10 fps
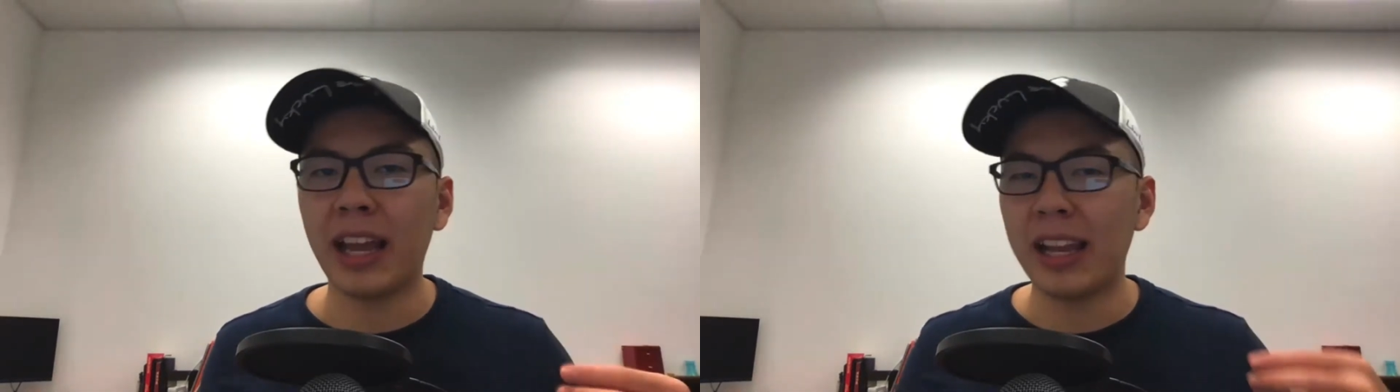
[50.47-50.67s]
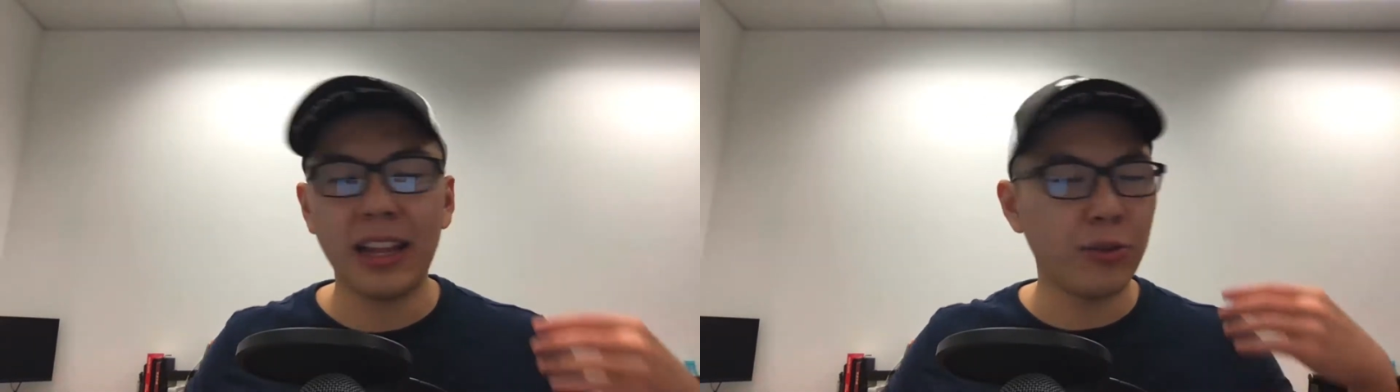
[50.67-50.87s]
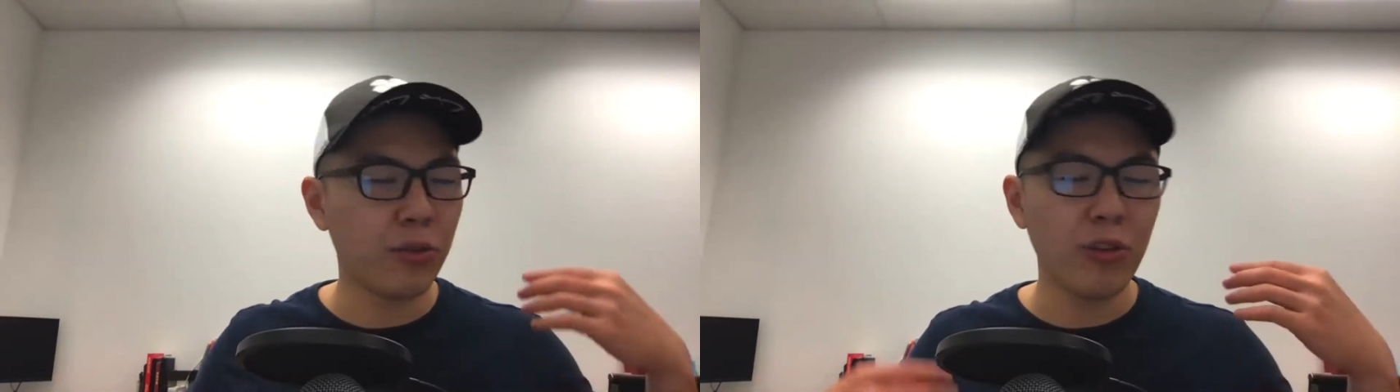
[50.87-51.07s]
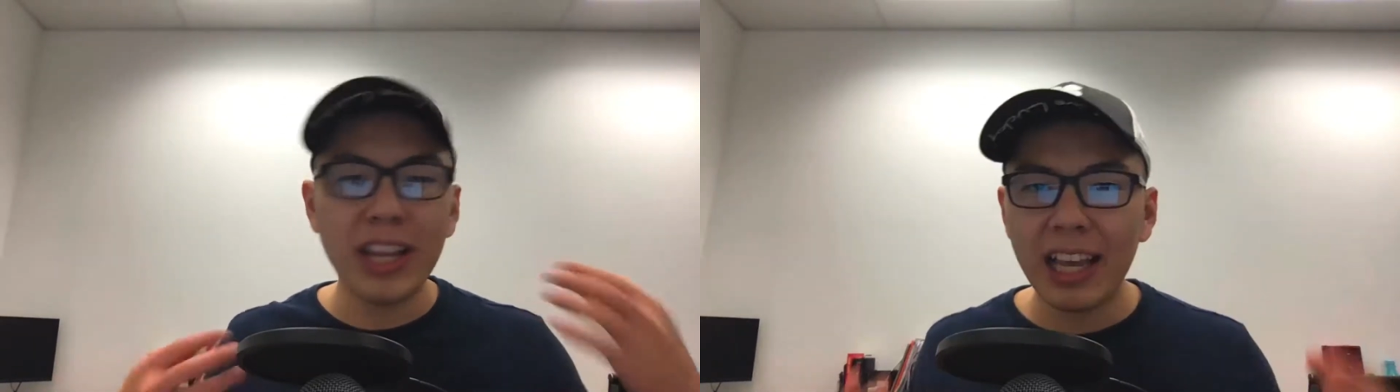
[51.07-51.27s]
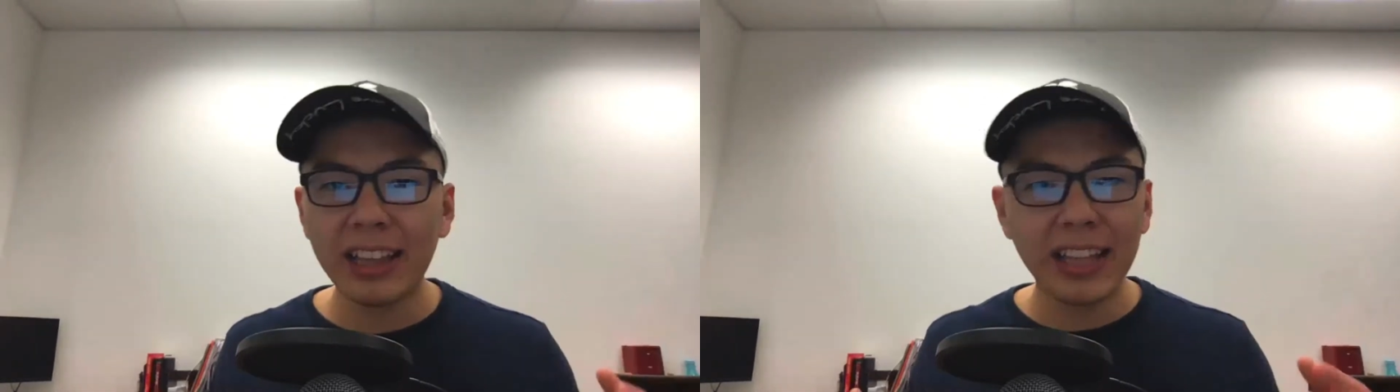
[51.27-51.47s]
unless you're
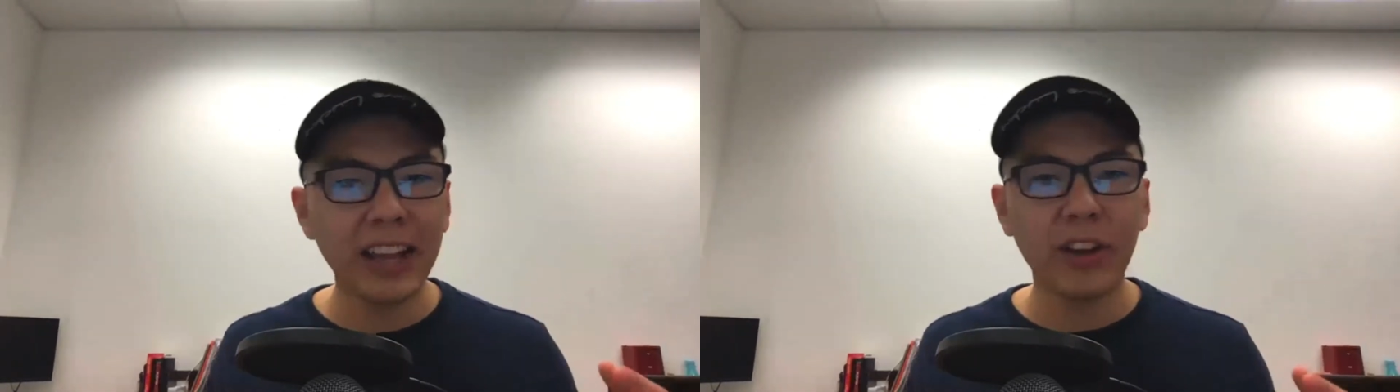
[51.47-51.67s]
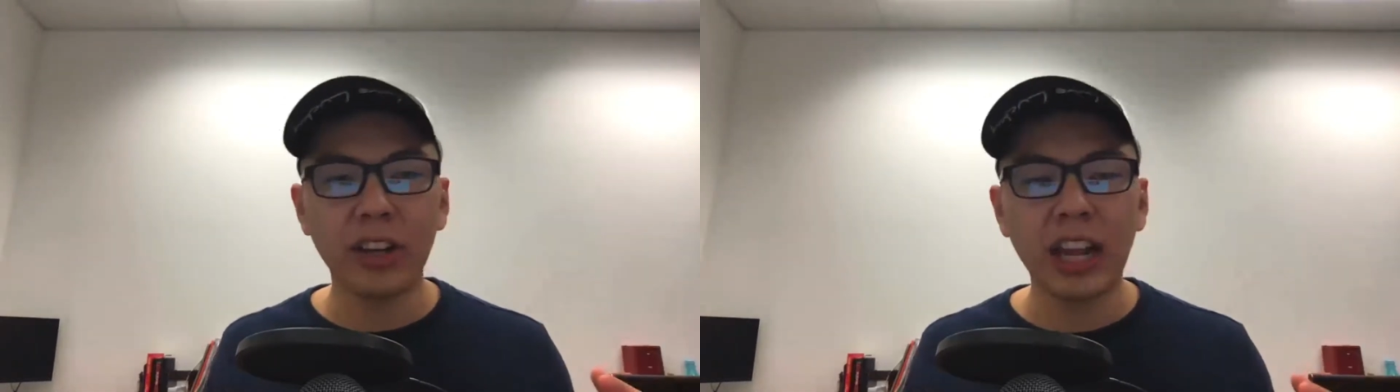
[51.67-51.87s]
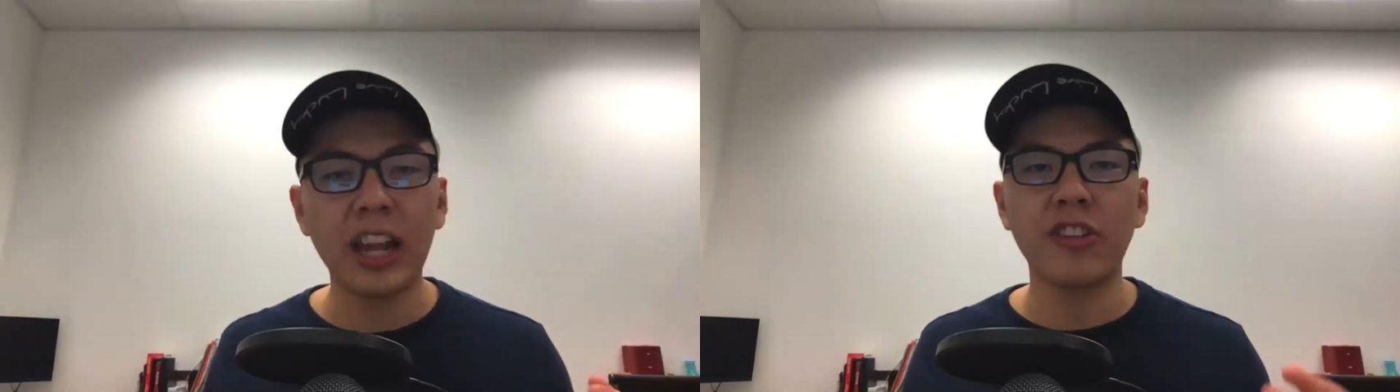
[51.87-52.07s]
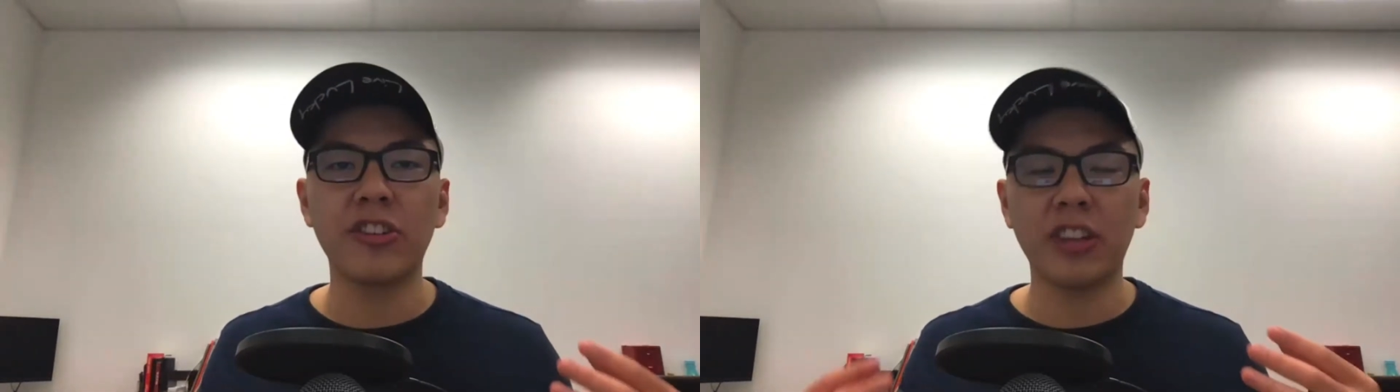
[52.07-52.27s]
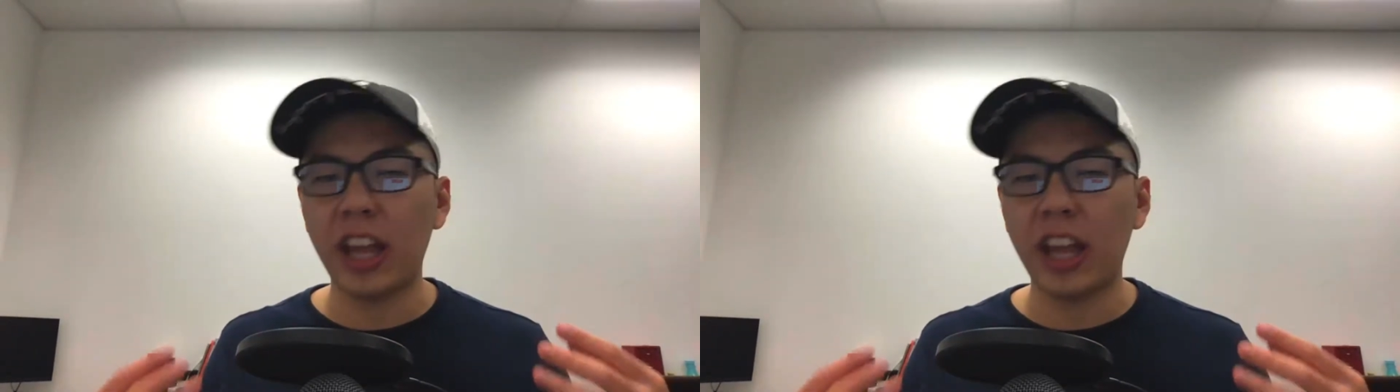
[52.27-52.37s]
really tight on cash